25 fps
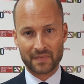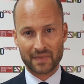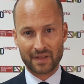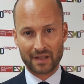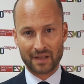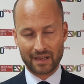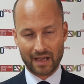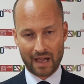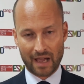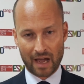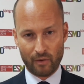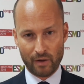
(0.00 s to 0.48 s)

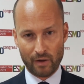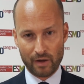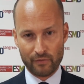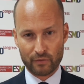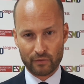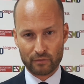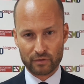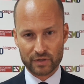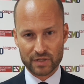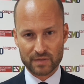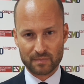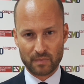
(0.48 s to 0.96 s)
However,
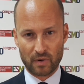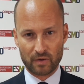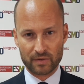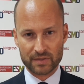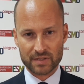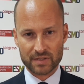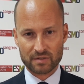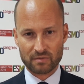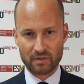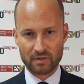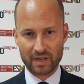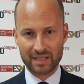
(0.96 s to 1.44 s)

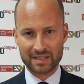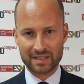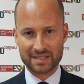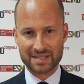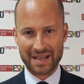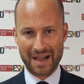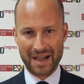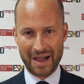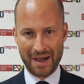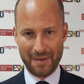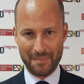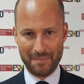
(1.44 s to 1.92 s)
response rates
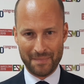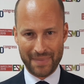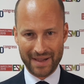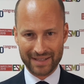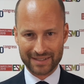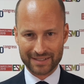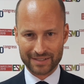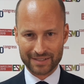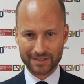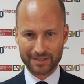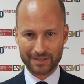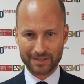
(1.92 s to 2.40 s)
are
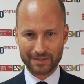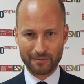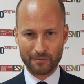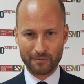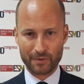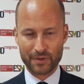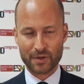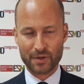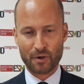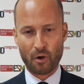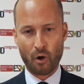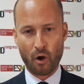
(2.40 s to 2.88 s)
better
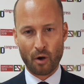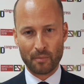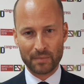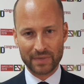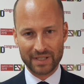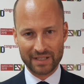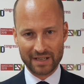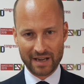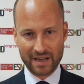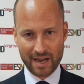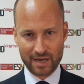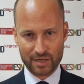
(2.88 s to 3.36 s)
with a
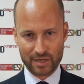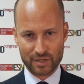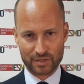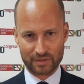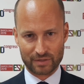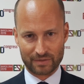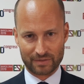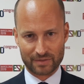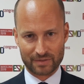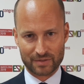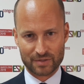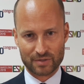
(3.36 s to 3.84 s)

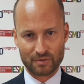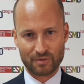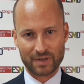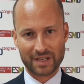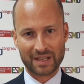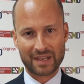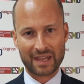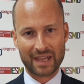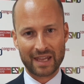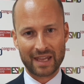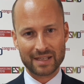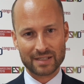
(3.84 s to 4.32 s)
combination. So in
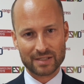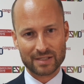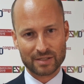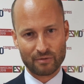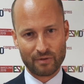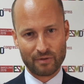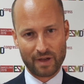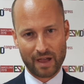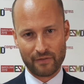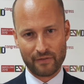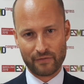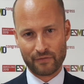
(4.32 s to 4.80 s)
case you
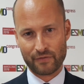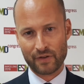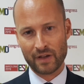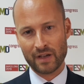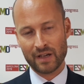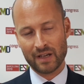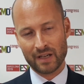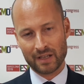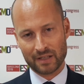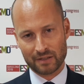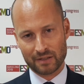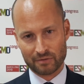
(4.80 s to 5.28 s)

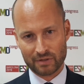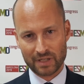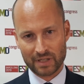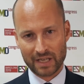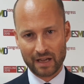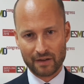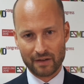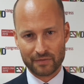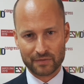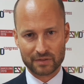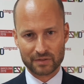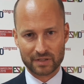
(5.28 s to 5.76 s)
really
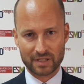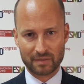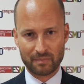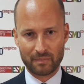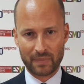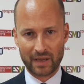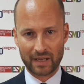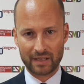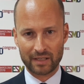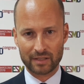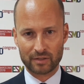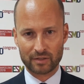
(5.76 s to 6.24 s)
have to
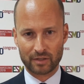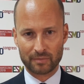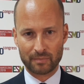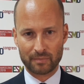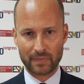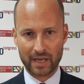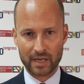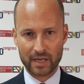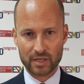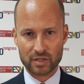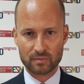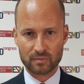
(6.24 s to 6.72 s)
depend it on
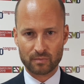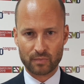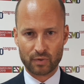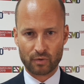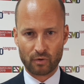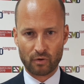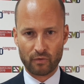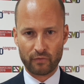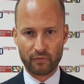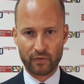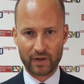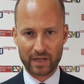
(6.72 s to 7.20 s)
patient
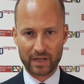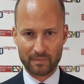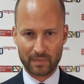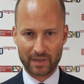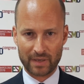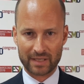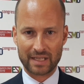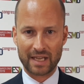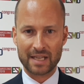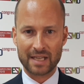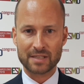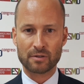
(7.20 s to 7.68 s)
profile,
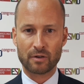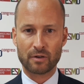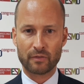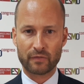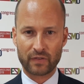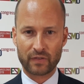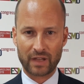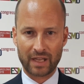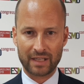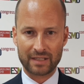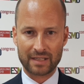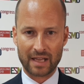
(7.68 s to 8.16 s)
but as
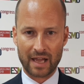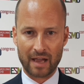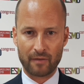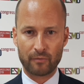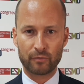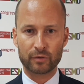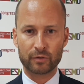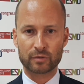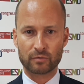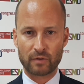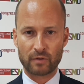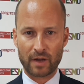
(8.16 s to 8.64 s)
of yet, I
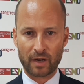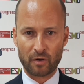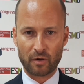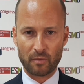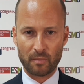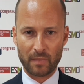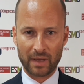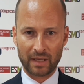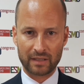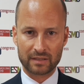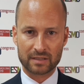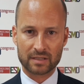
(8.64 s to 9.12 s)
would
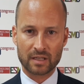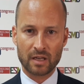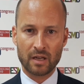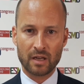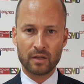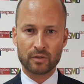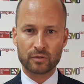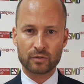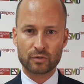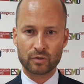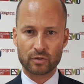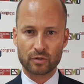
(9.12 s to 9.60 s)
recommend
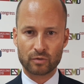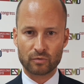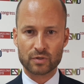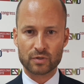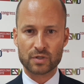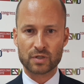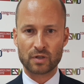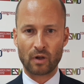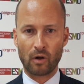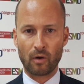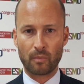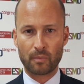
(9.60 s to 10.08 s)
to use
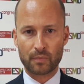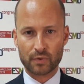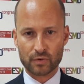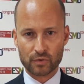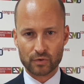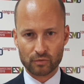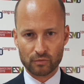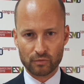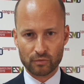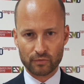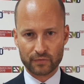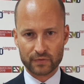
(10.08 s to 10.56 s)
the
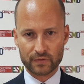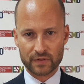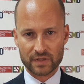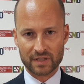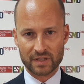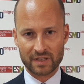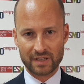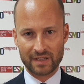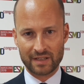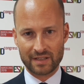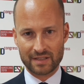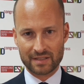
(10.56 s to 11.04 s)
approved
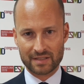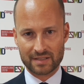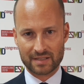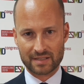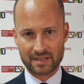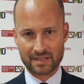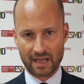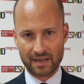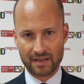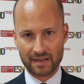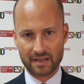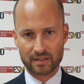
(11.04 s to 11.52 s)

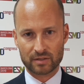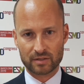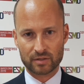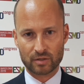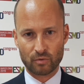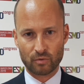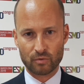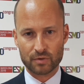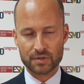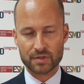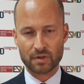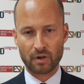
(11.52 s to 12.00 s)
standard
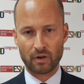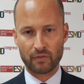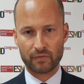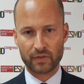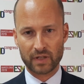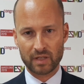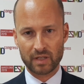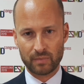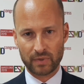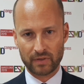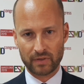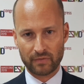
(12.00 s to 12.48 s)
dose of
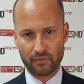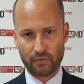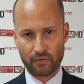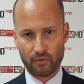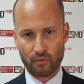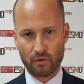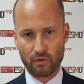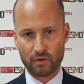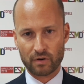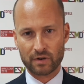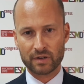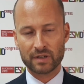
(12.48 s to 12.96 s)

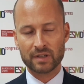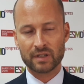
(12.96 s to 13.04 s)
IP4